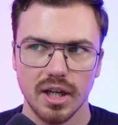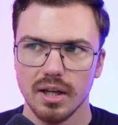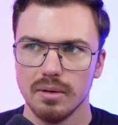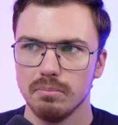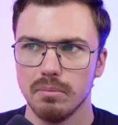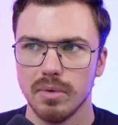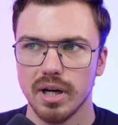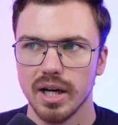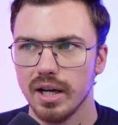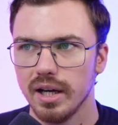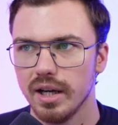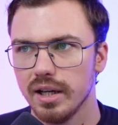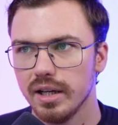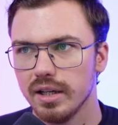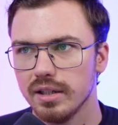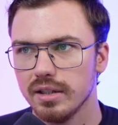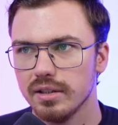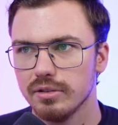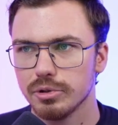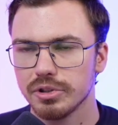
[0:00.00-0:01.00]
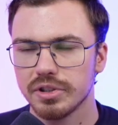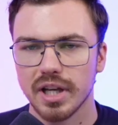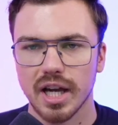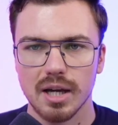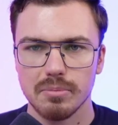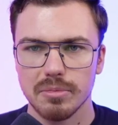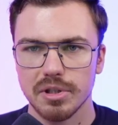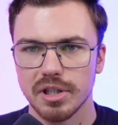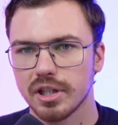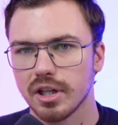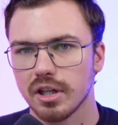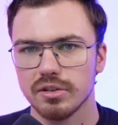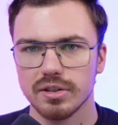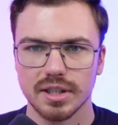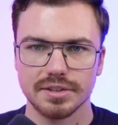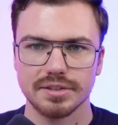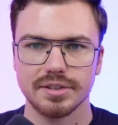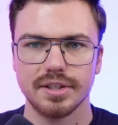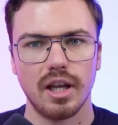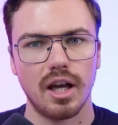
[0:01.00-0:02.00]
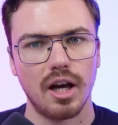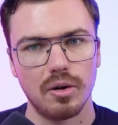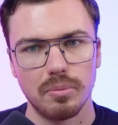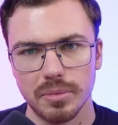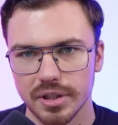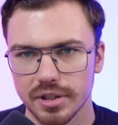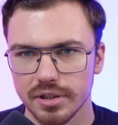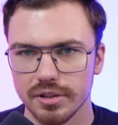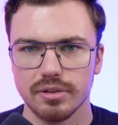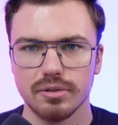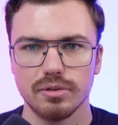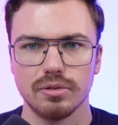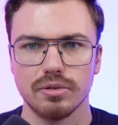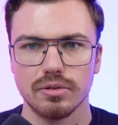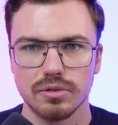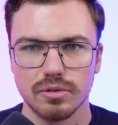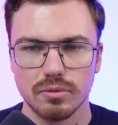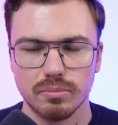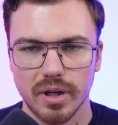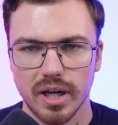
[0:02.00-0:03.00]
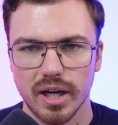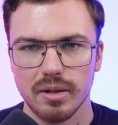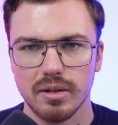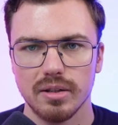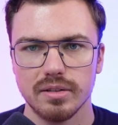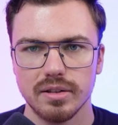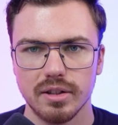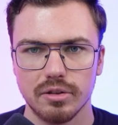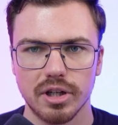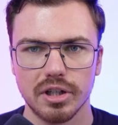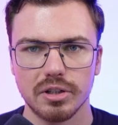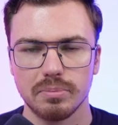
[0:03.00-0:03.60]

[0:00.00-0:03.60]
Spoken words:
my retirement account doesn't allow me to buy direct